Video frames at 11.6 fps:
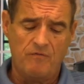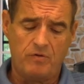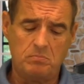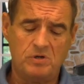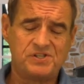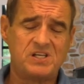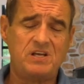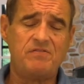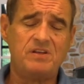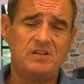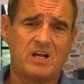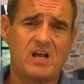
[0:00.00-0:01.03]
from
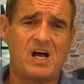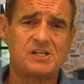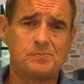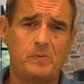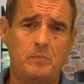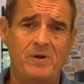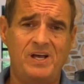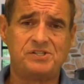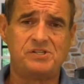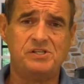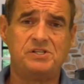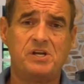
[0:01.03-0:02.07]
receiving the gospel
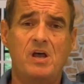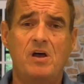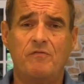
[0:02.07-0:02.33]
message,